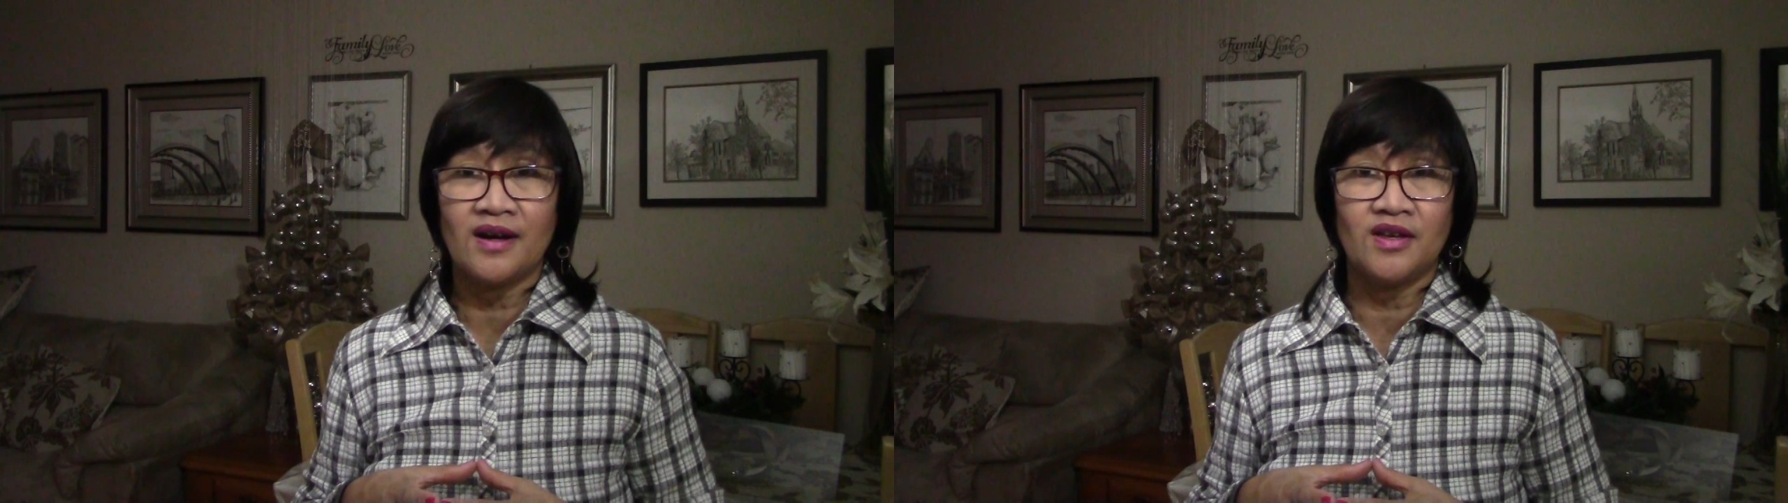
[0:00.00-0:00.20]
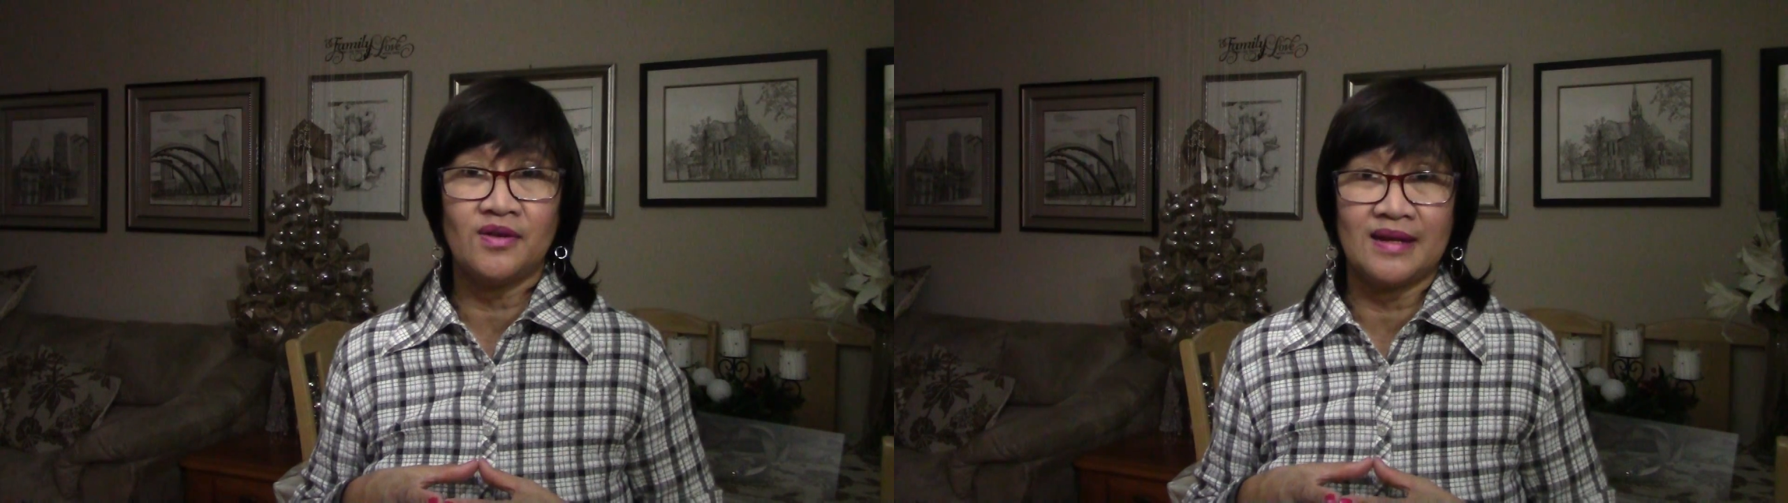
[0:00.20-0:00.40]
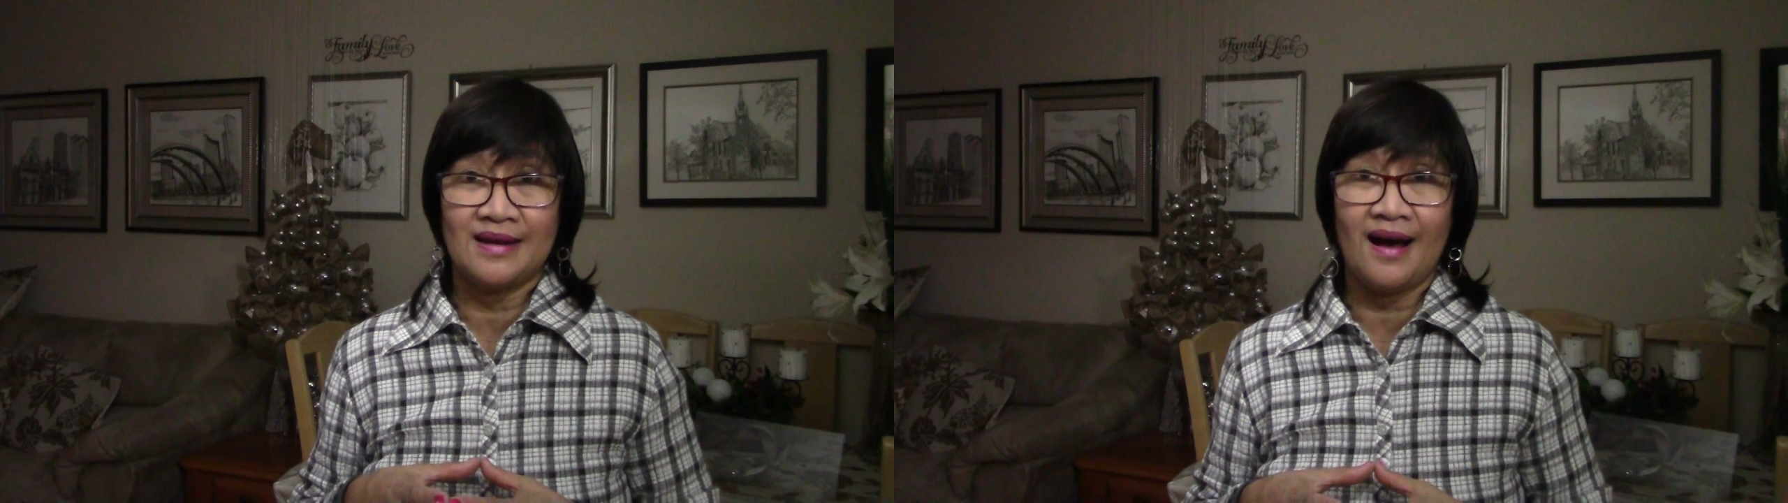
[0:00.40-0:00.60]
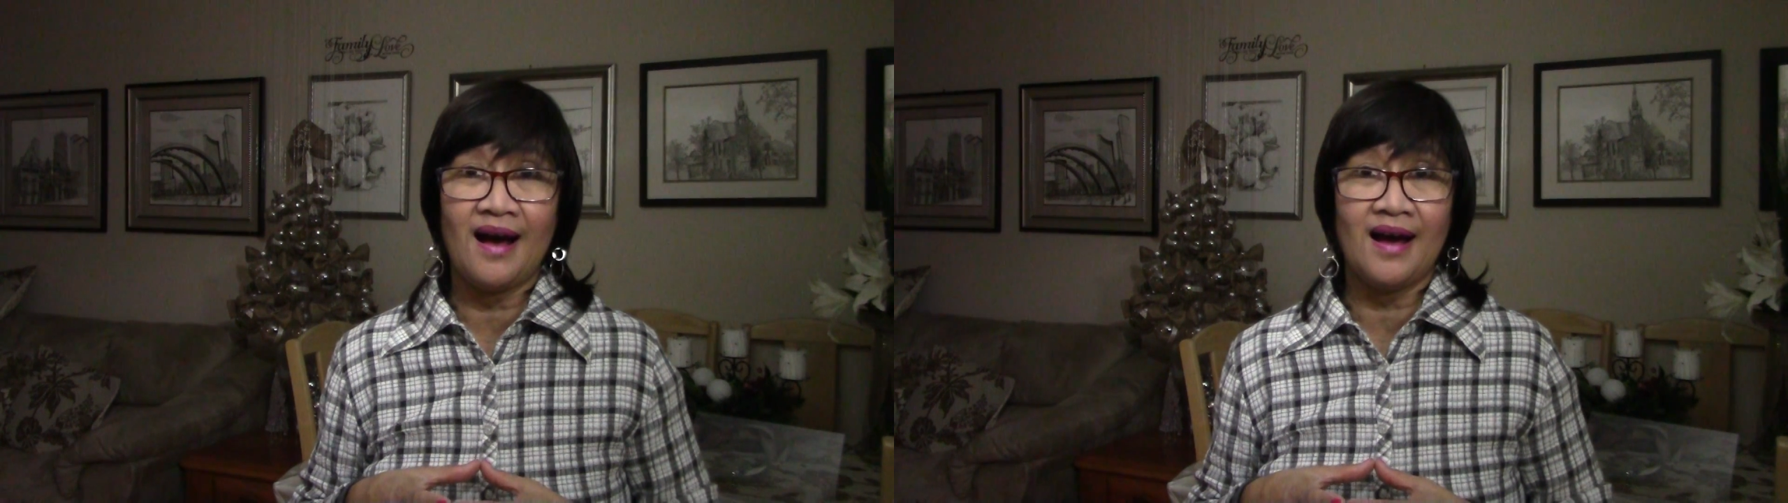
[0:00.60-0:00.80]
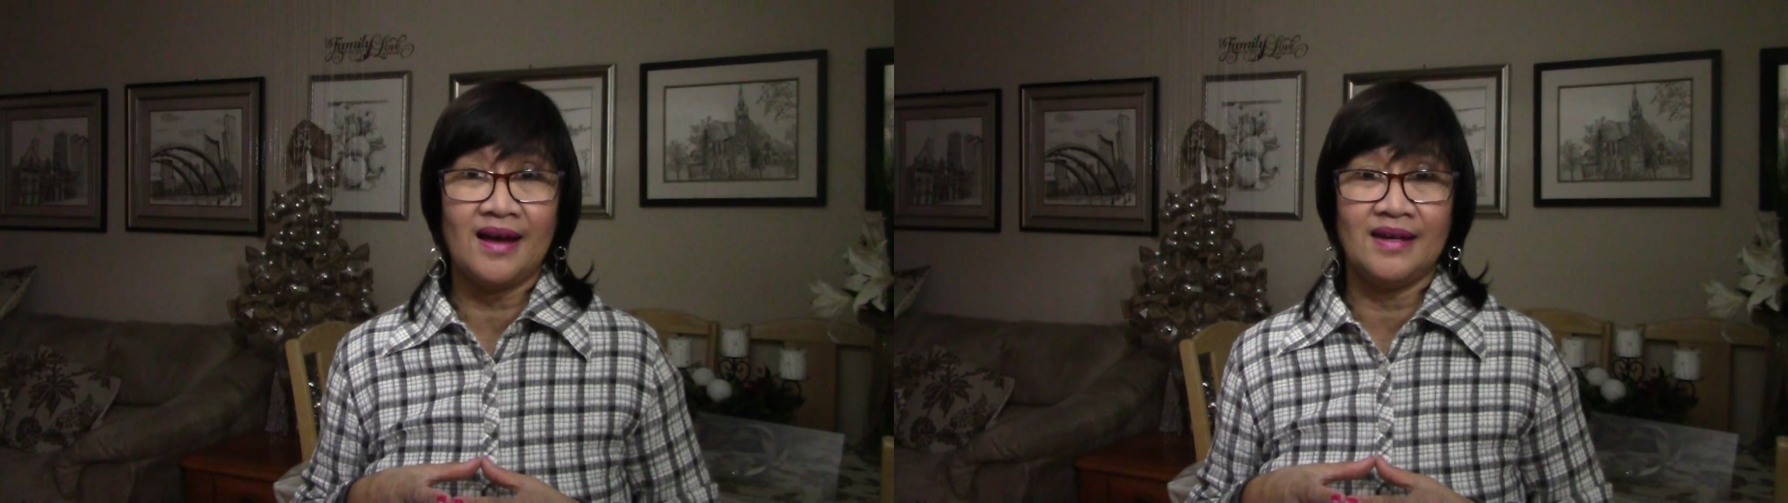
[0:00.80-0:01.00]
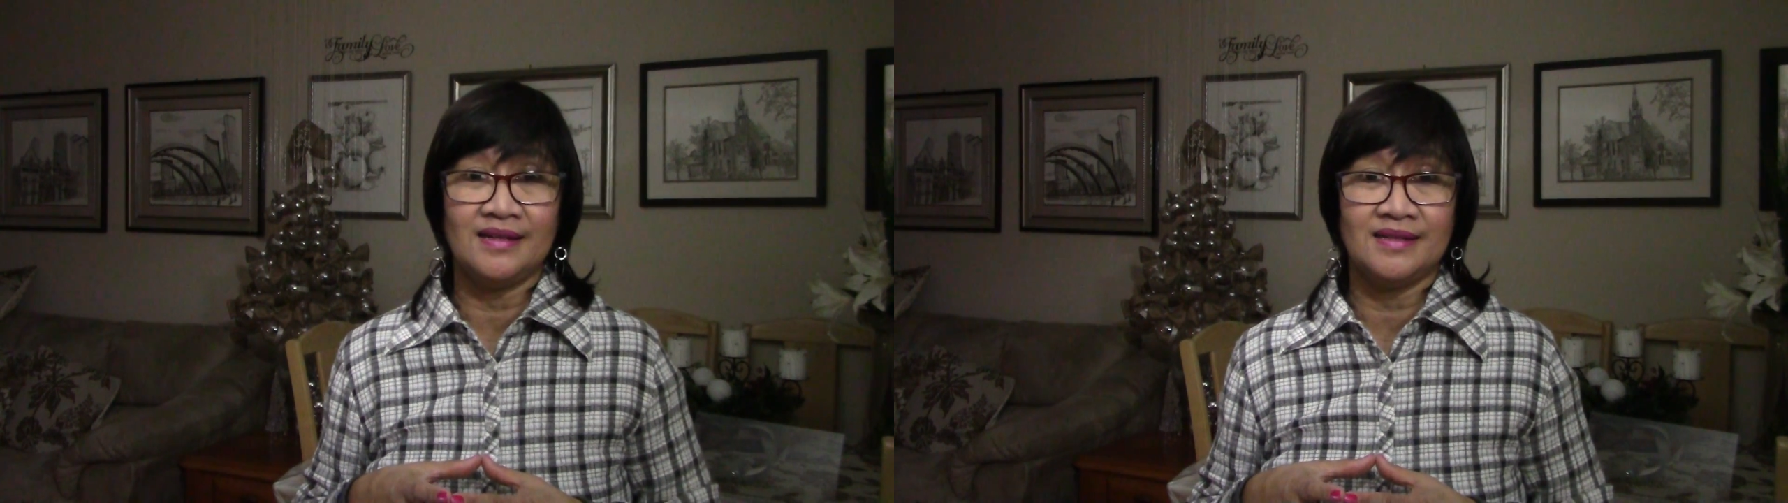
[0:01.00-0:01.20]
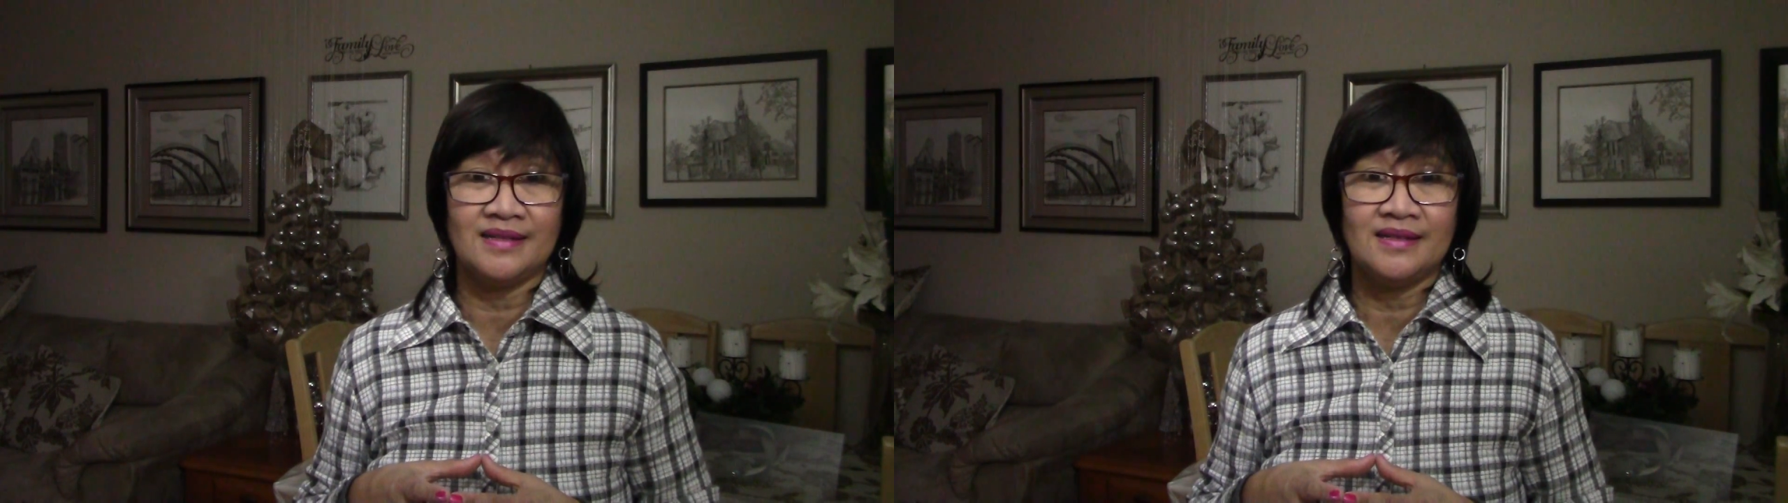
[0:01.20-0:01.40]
you can hide